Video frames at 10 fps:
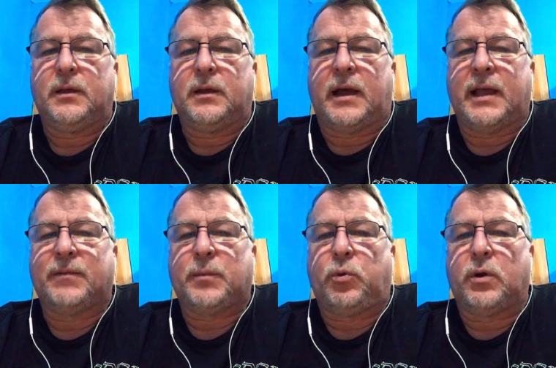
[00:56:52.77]
I give
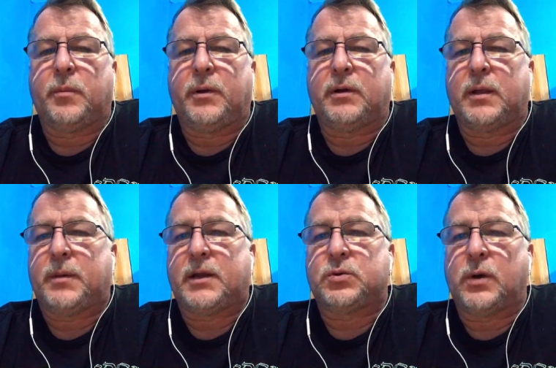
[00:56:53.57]
the portability
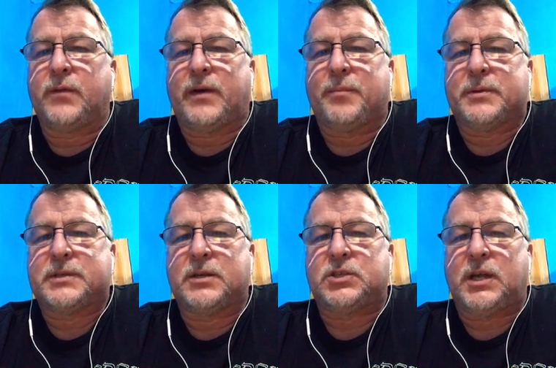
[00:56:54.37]
about a
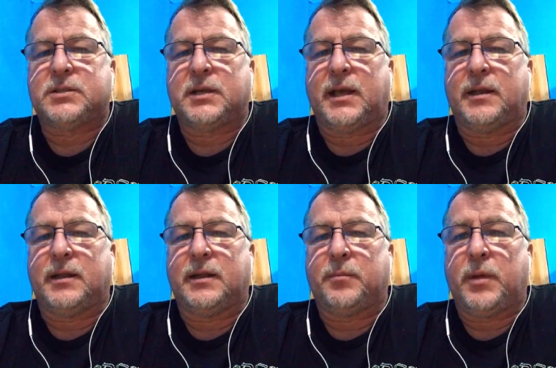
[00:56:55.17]
25% chance of getting
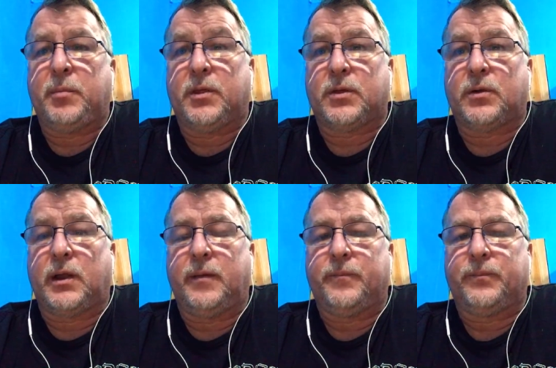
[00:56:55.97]
in there, maybe
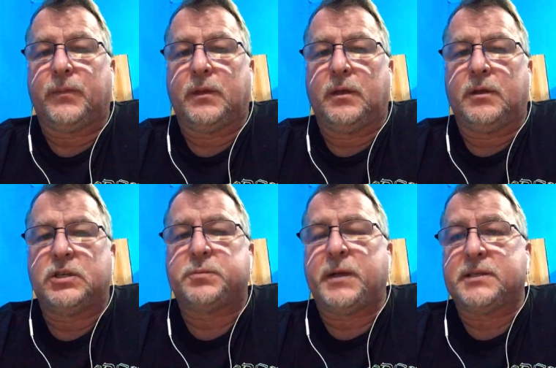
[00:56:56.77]
30.
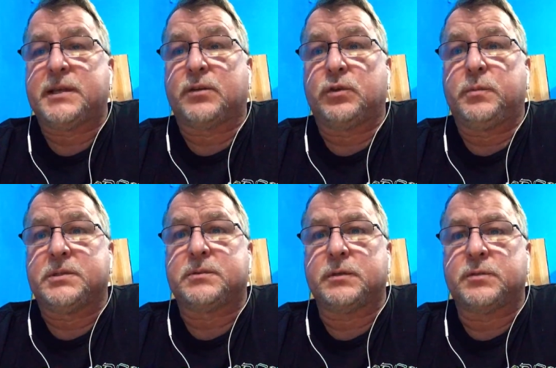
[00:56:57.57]
Just because that group
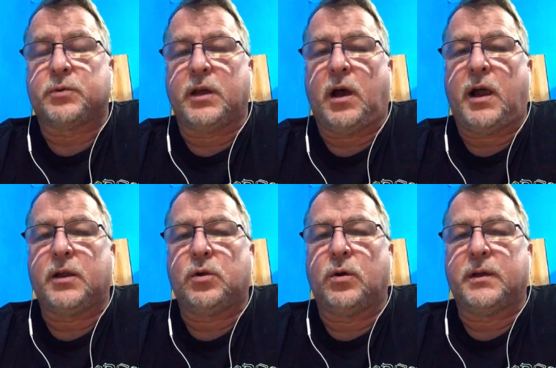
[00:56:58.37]
is pretty
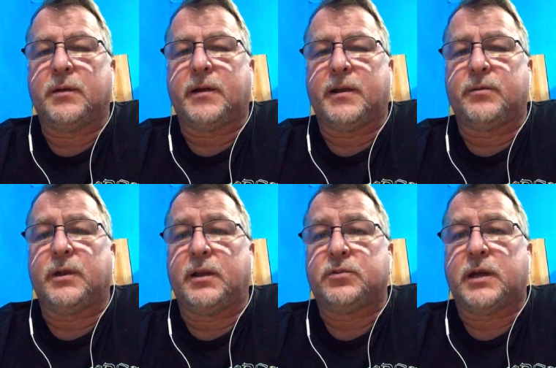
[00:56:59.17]
hardcore and they're going to
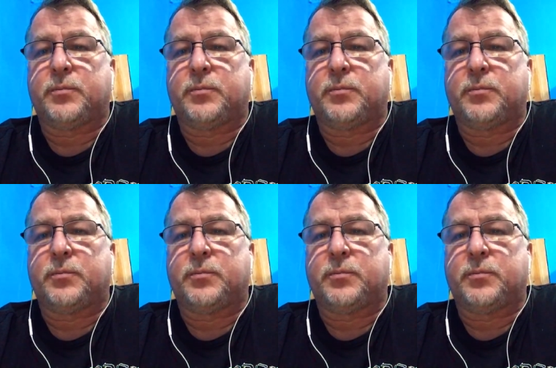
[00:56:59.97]
really try to